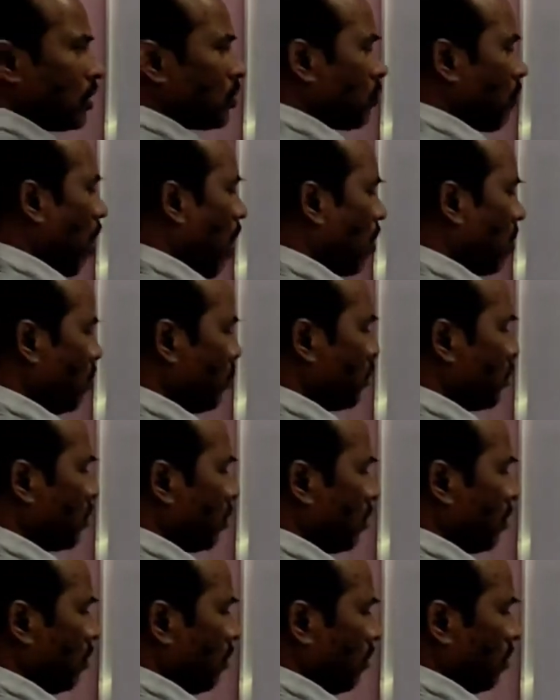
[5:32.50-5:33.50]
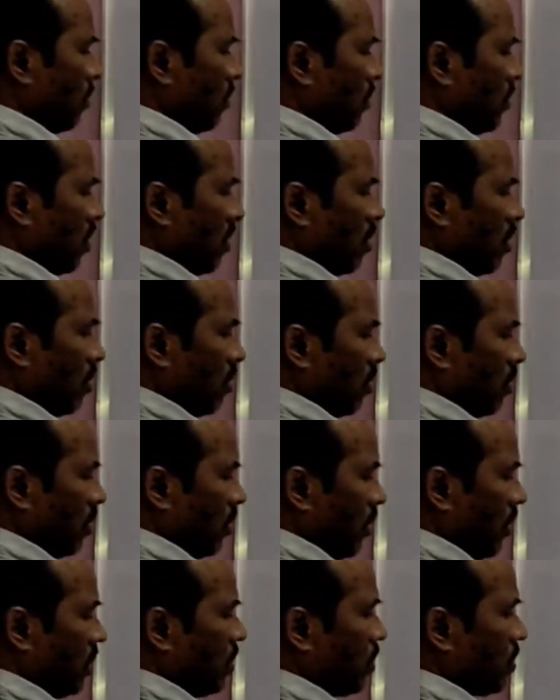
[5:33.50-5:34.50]
Its value is here.
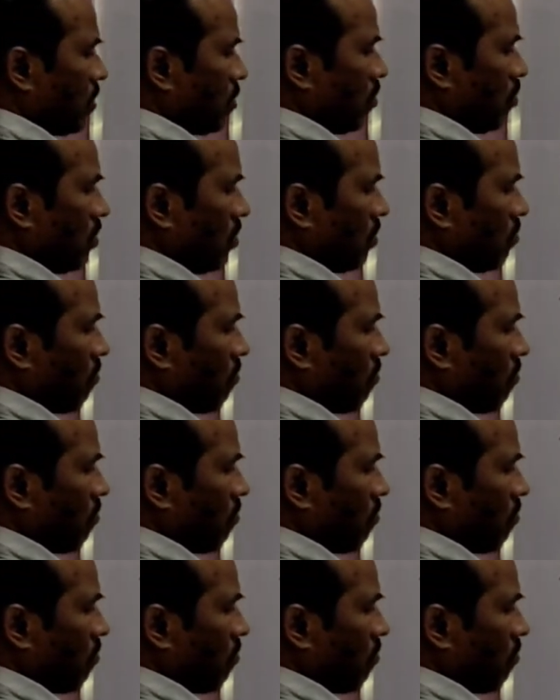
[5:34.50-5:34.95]
Its